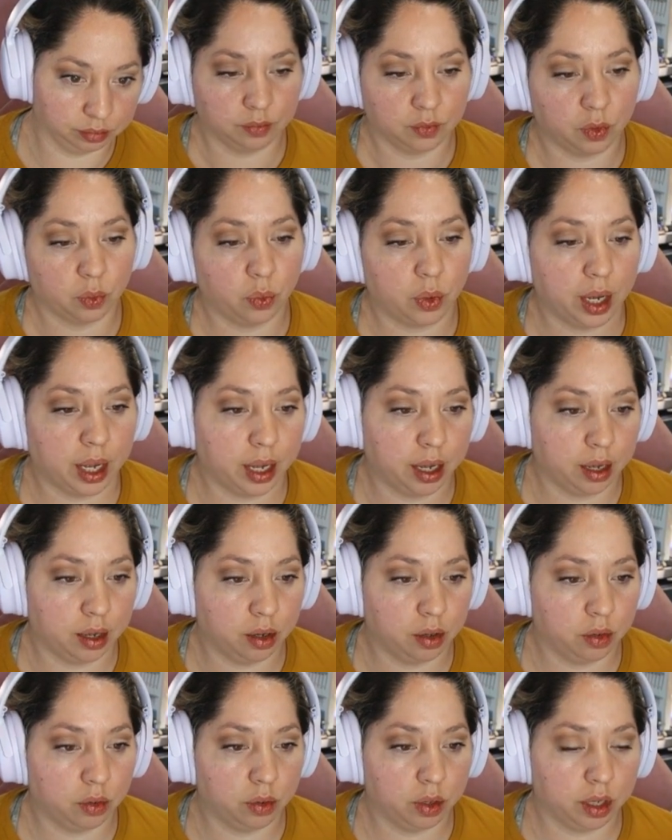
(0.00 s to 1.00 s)

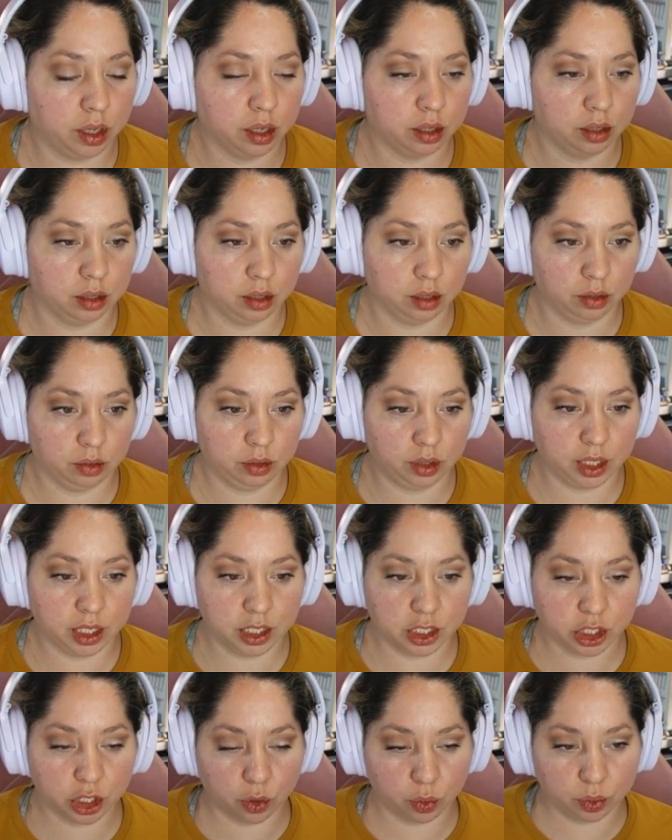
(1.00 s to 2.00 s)
Wow. You think
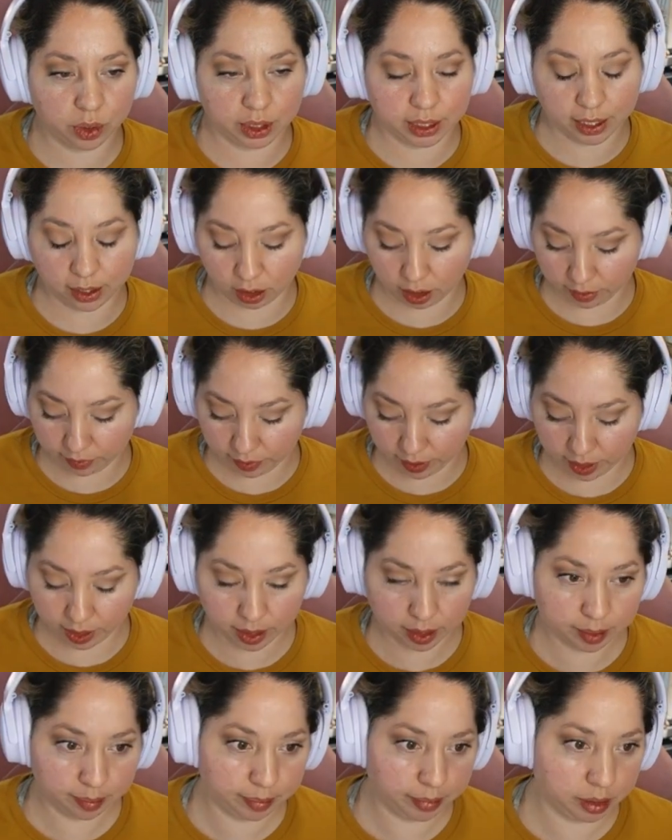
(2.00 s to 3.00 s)
so little of
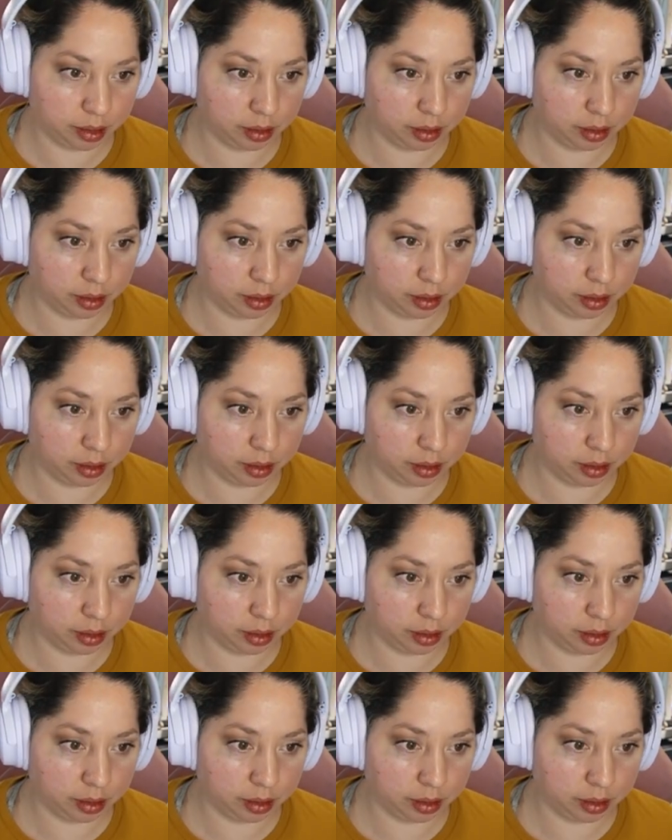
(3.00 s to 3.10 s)
him.